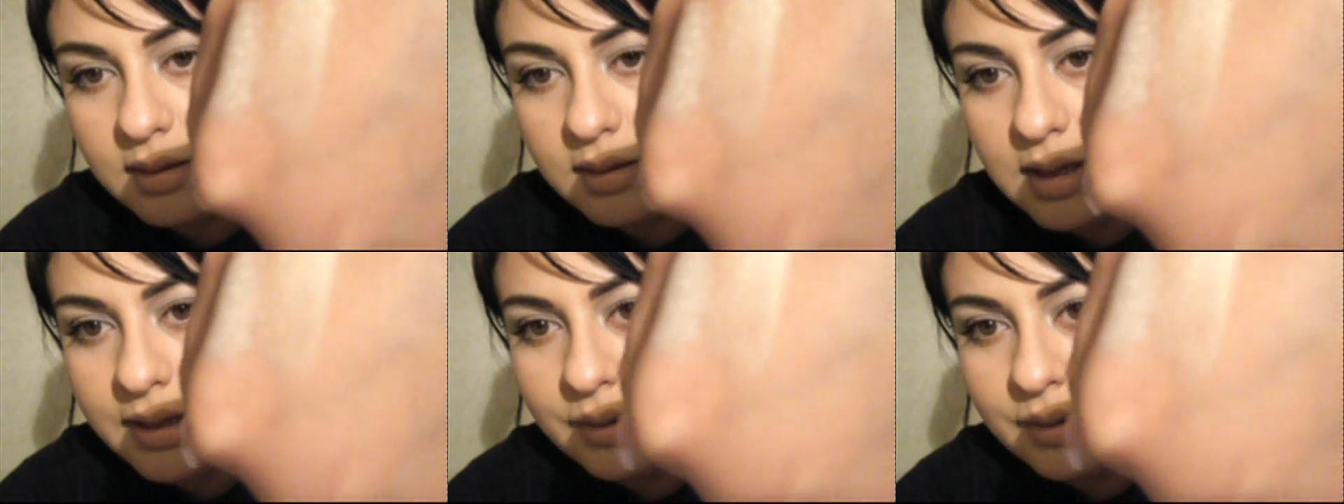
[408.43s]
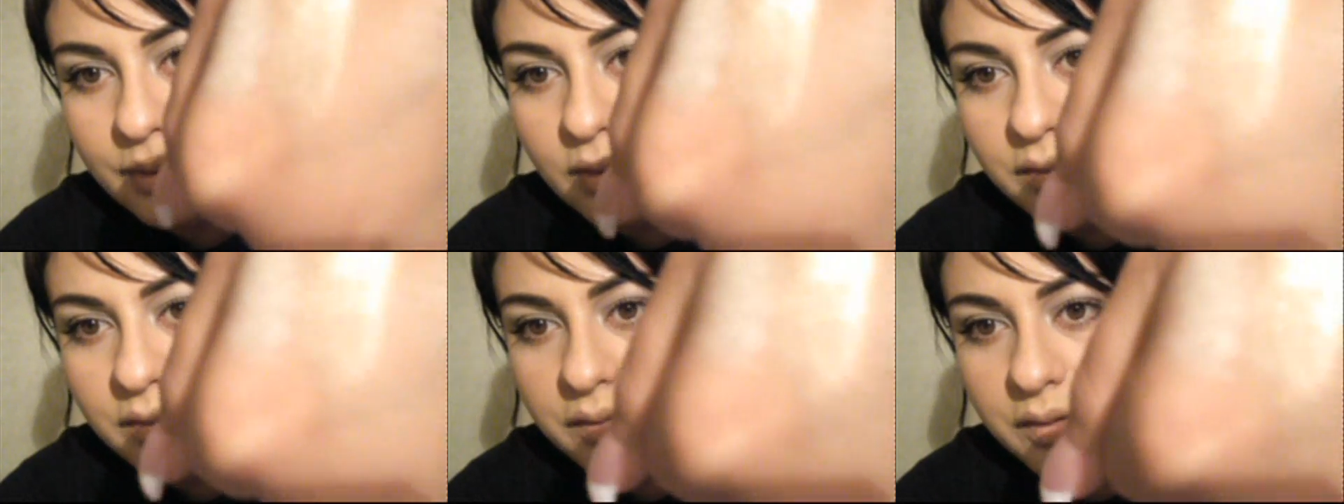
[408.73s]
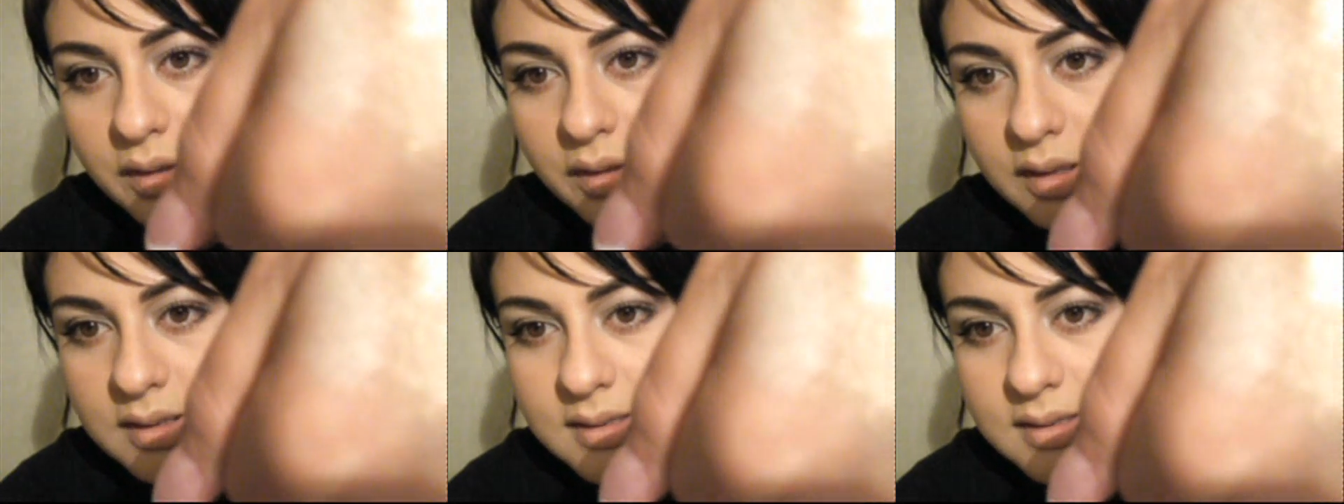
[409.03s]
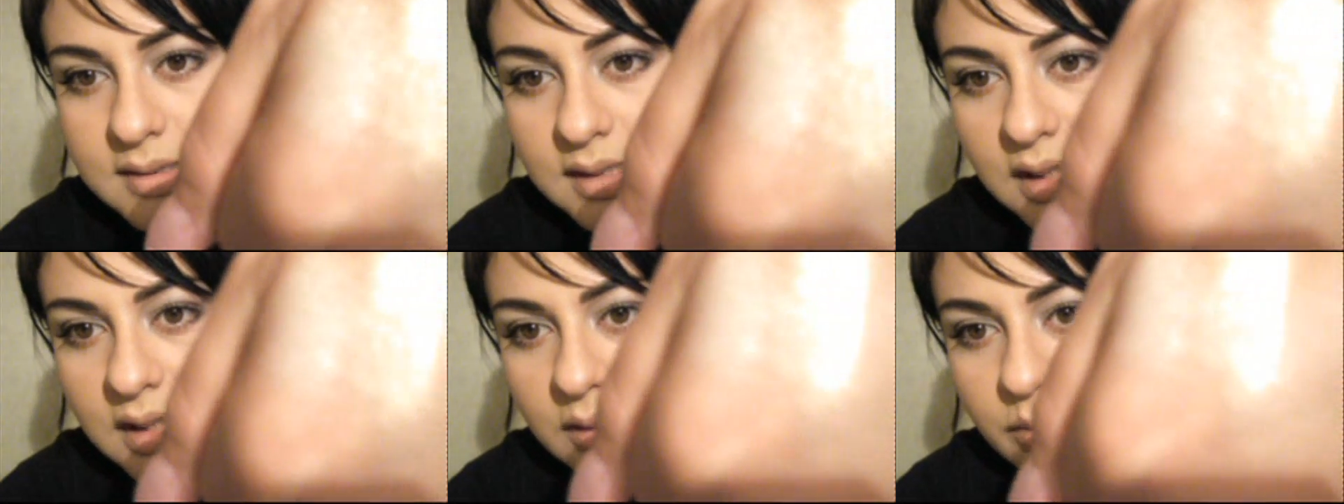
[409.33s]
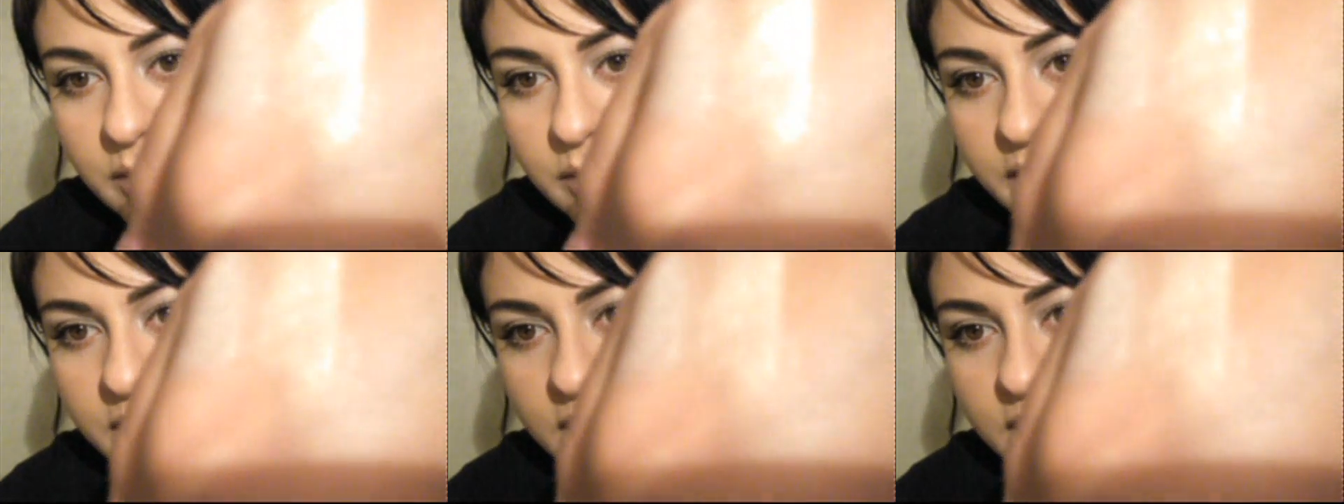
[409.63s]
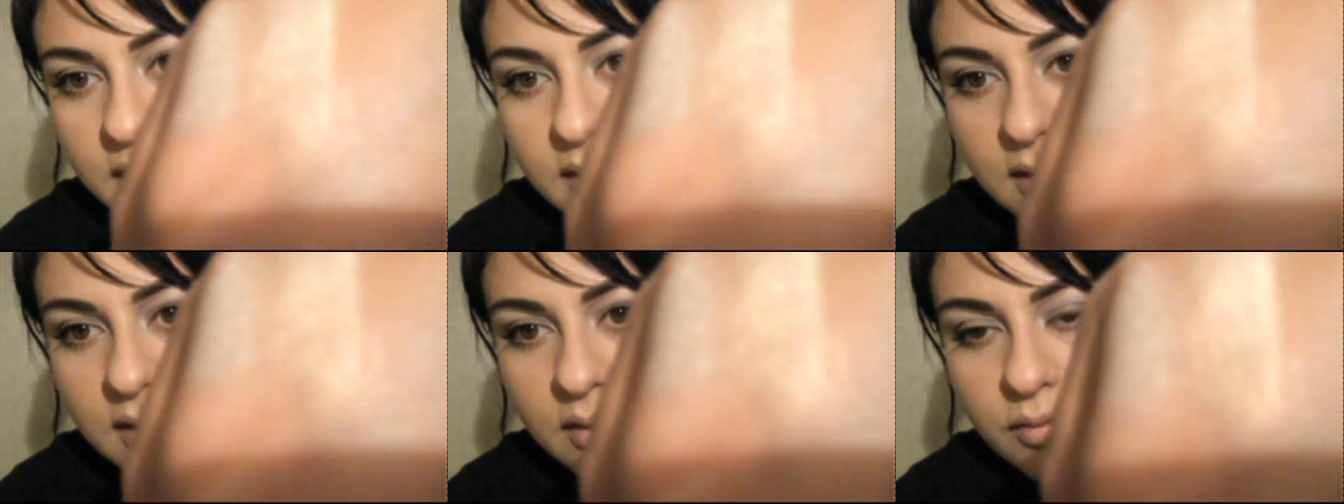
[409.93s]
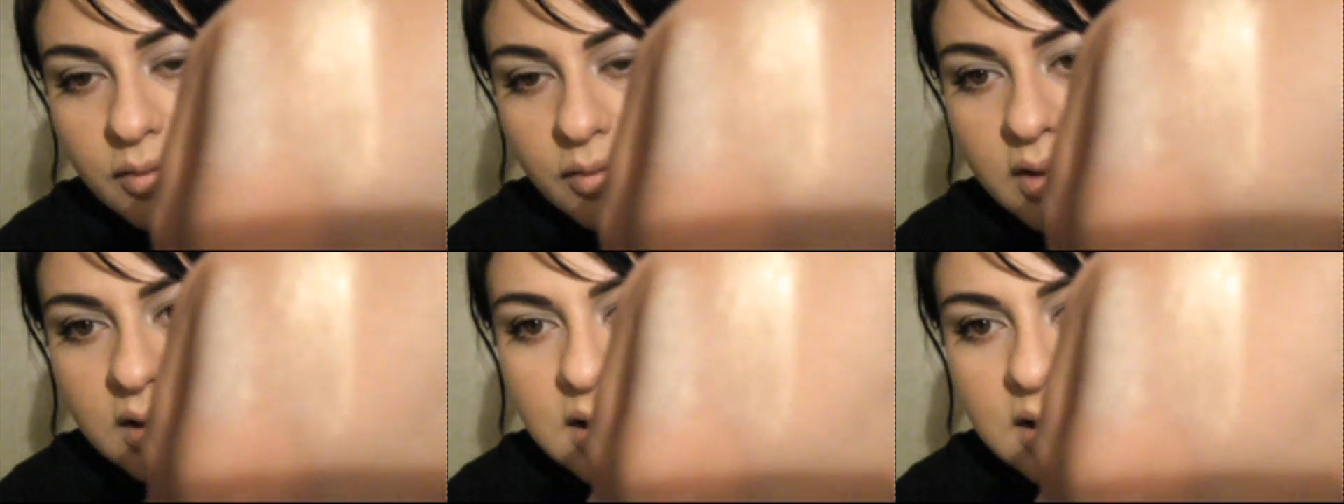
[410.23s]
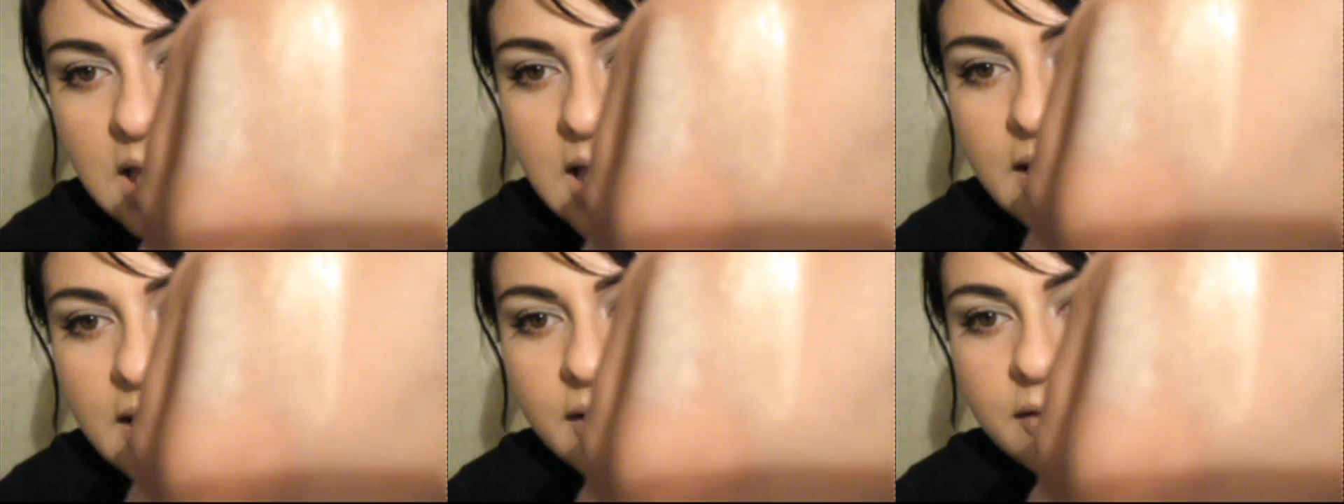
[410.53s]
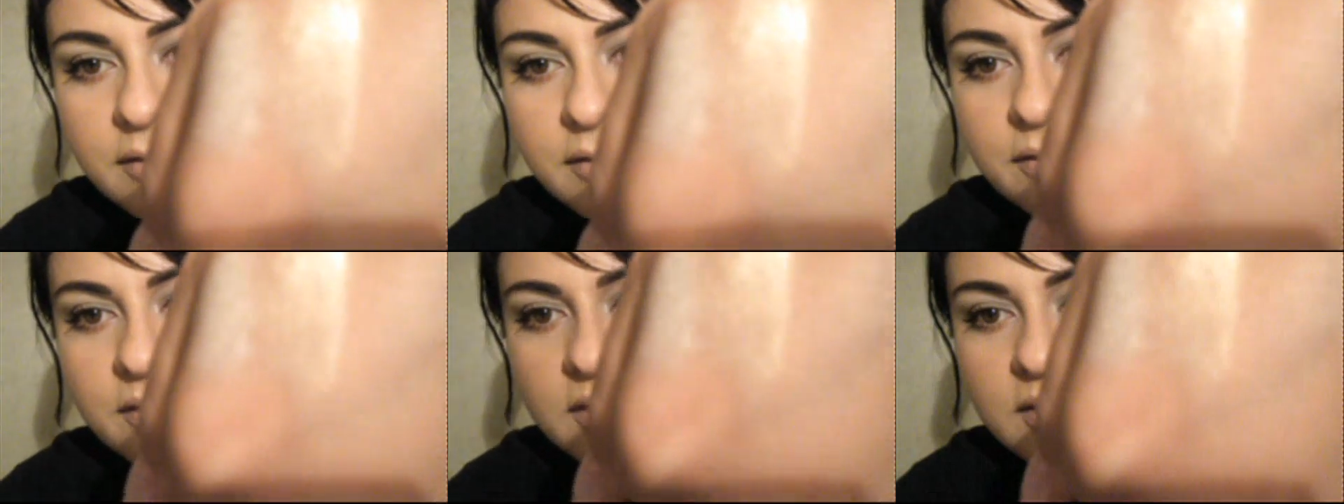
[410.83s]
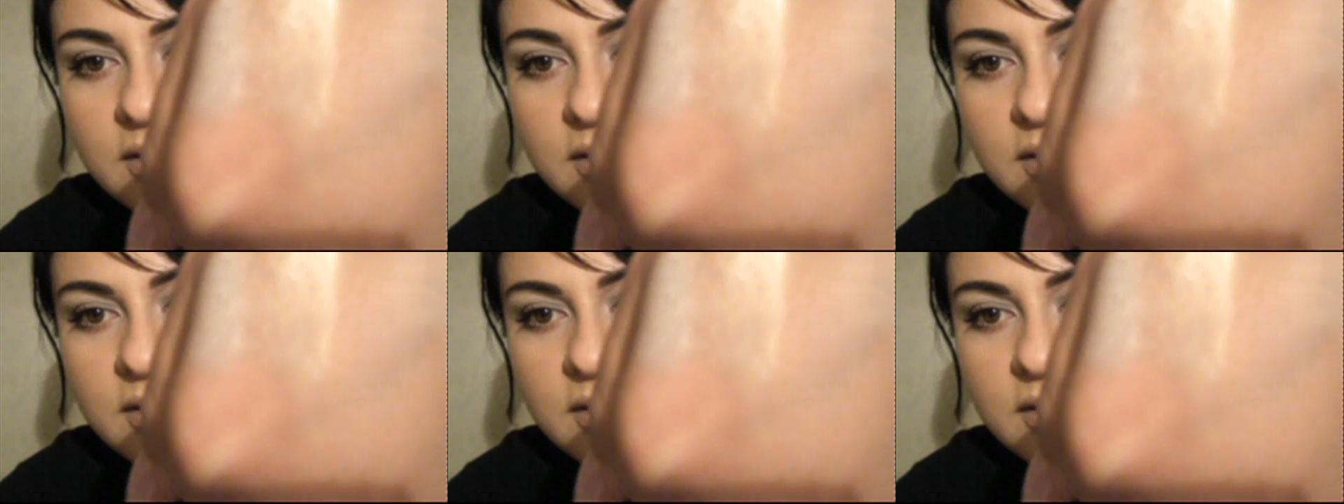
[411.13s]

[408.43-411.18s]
I don't know if you can see, but in real life,